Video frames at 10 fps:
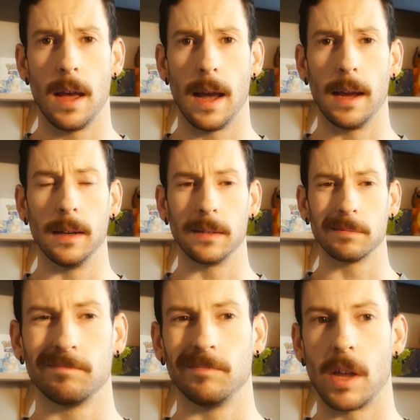And
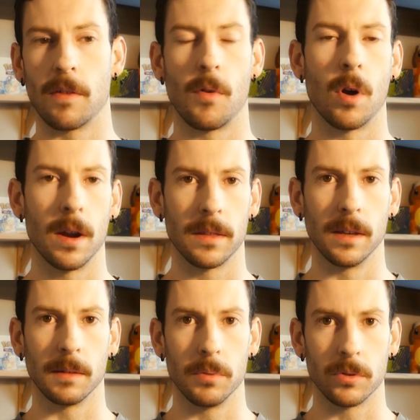therefore, I
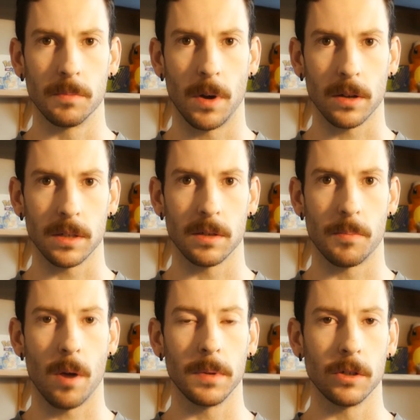think booster boxes are
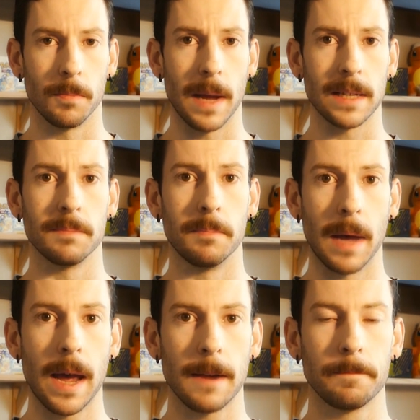probably your best
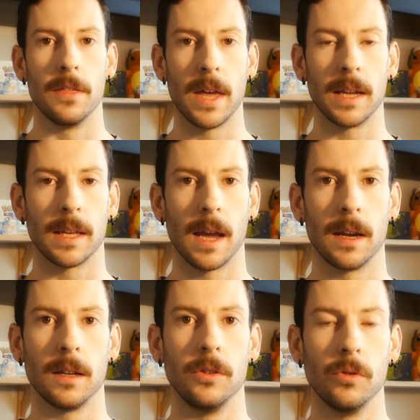bet. Then
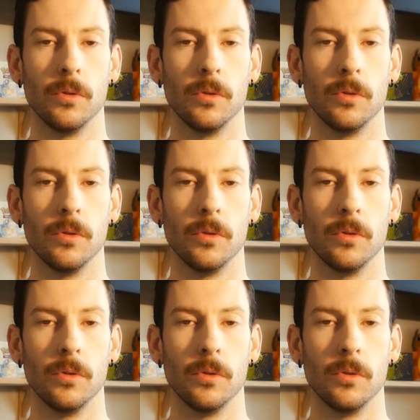again,